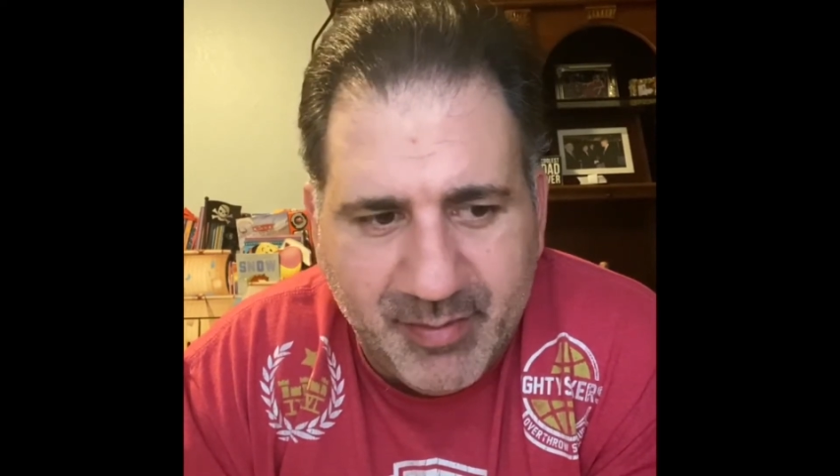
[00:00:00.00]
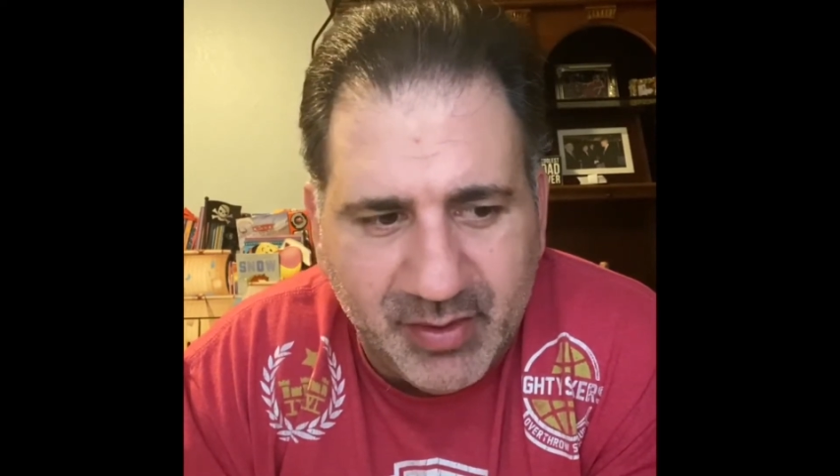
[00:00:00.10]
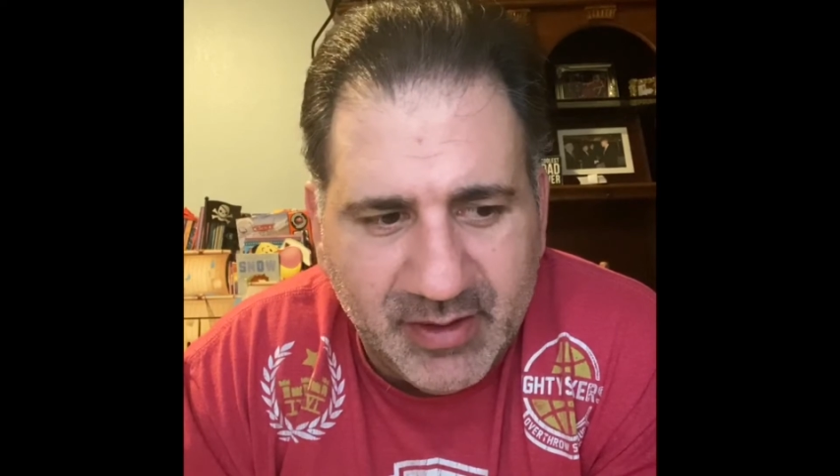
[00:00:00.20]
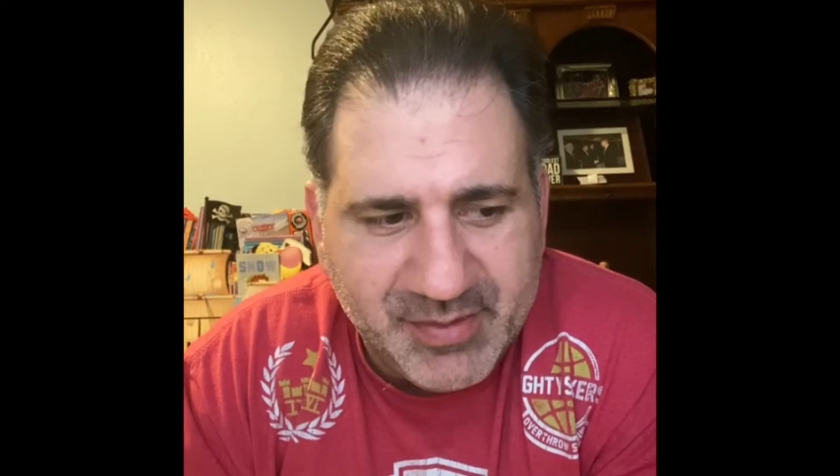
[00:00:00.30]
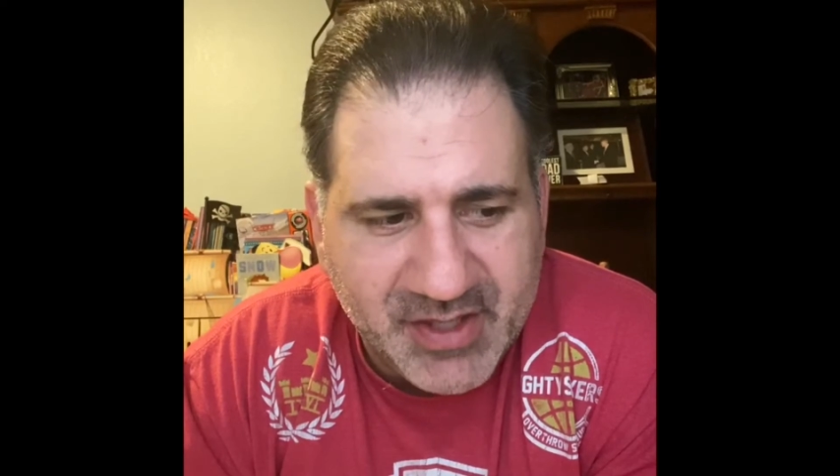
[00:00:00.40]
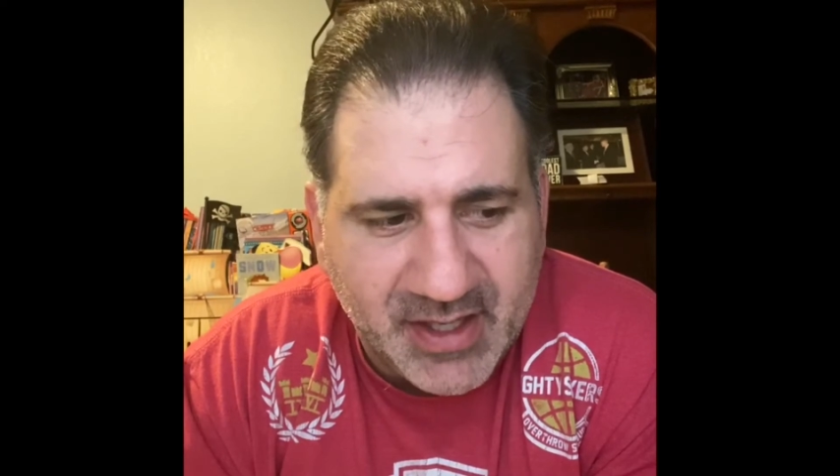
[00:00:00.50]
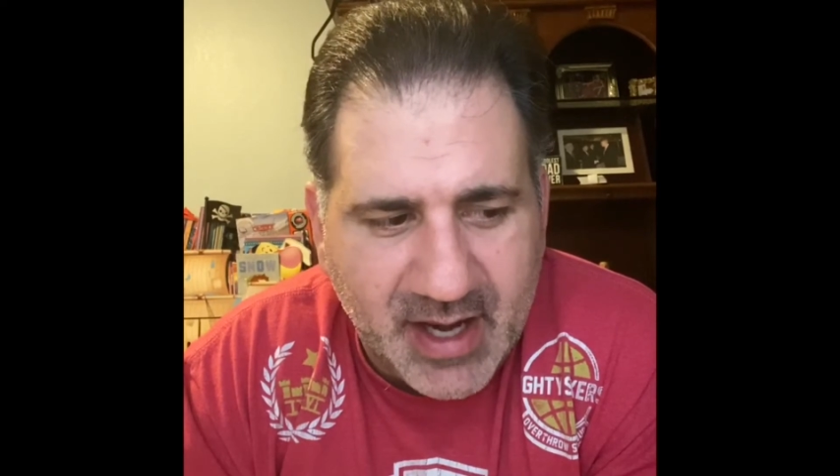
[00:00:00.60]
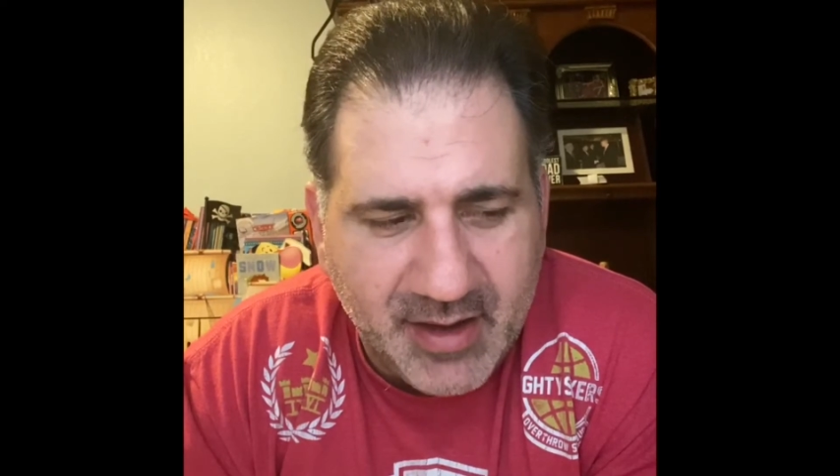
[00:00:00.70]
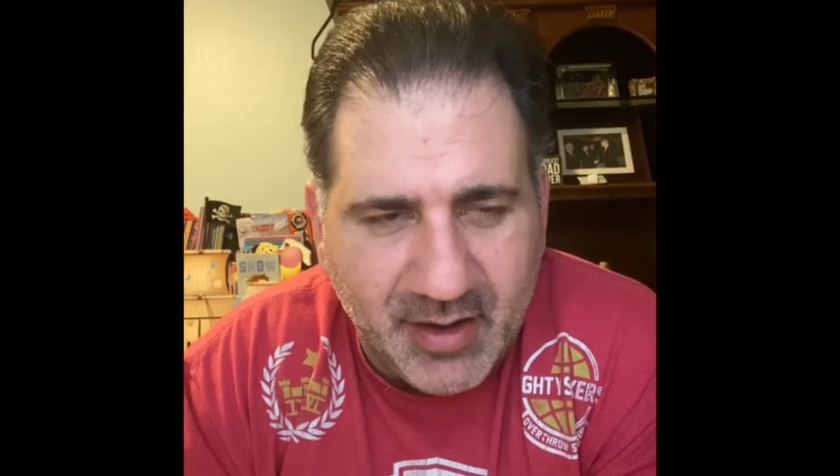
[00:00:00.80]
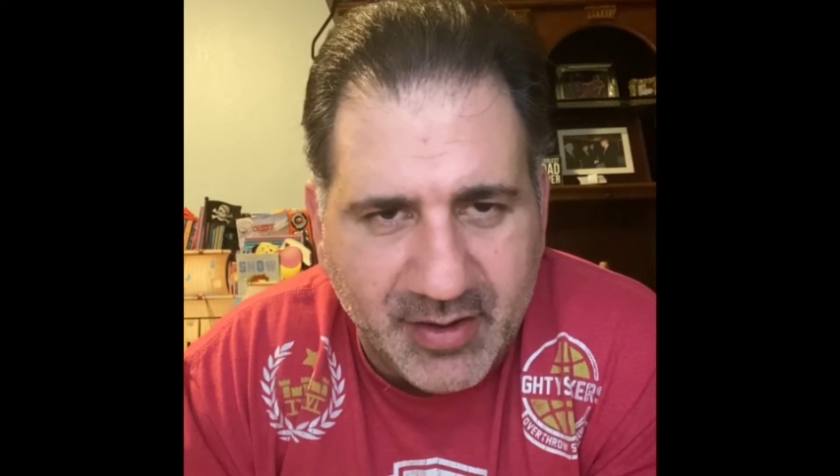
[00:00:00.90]
put lipstick
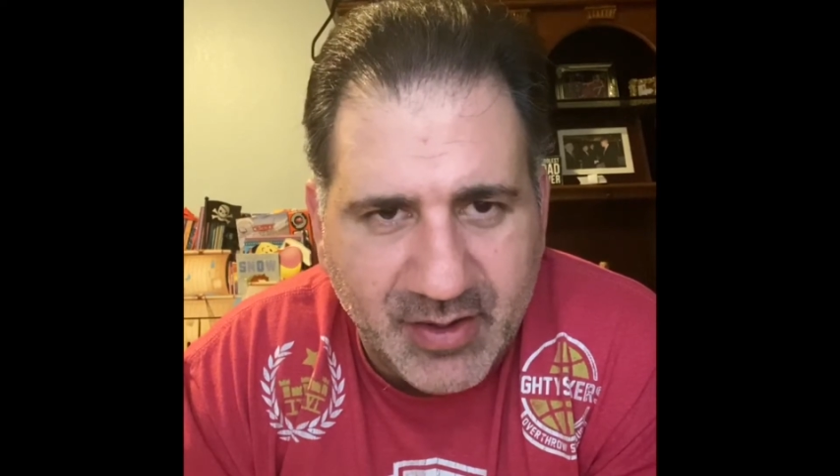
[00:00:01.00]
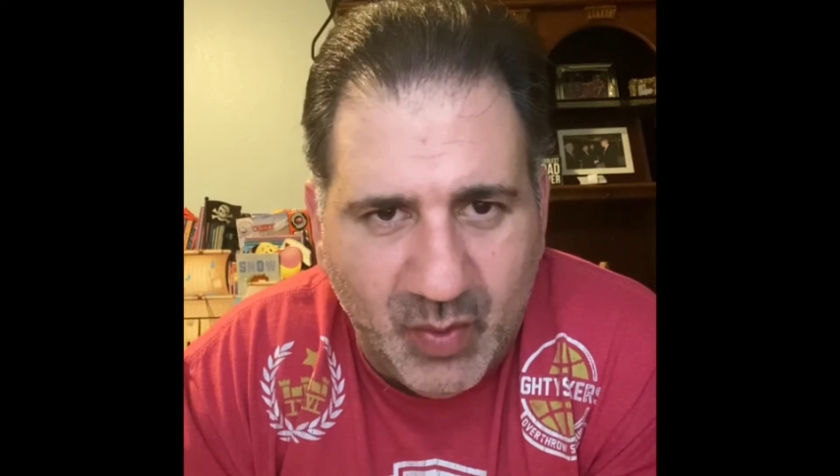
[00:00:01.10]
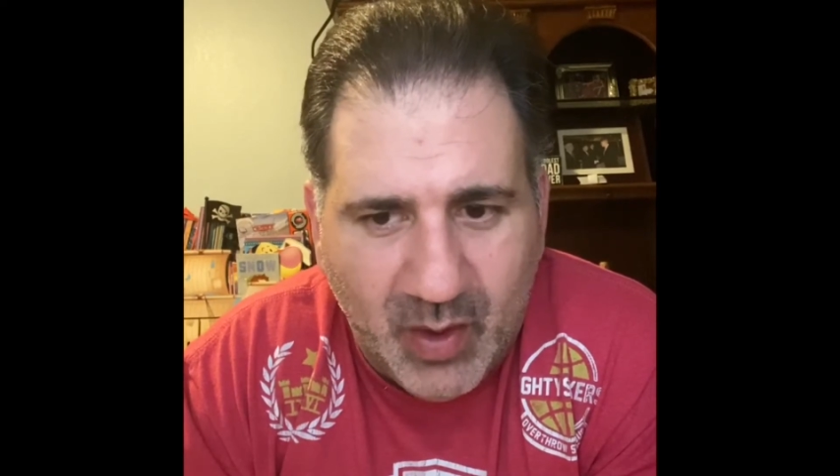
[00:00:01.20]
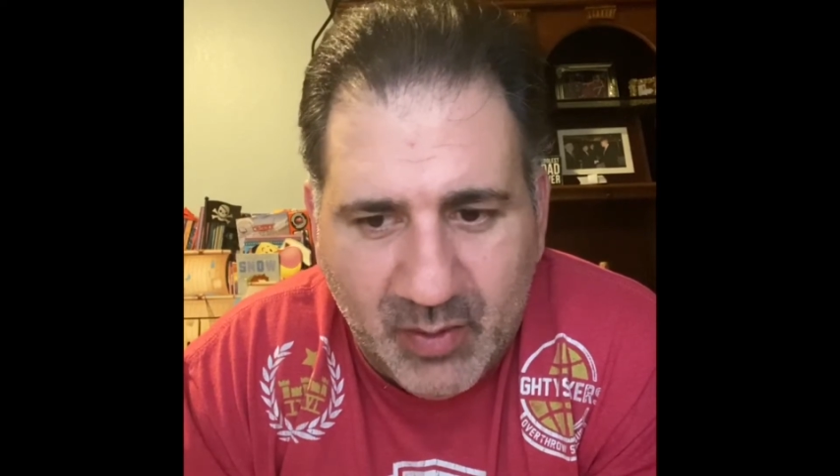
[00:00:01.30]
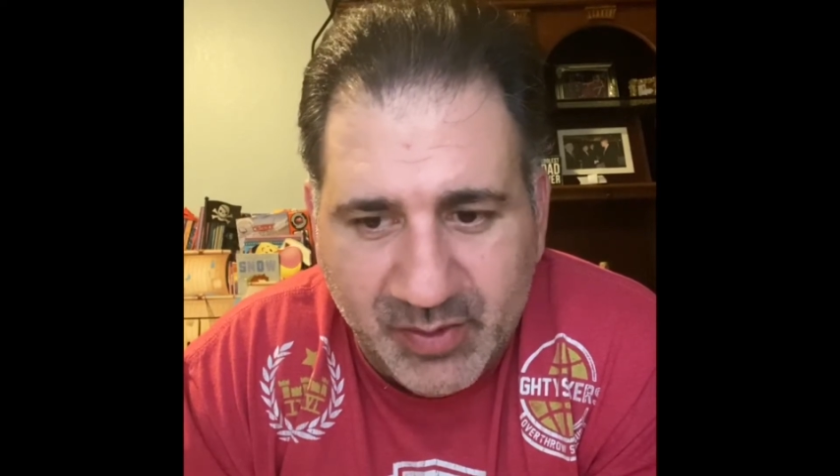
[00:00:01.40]
on it all you want.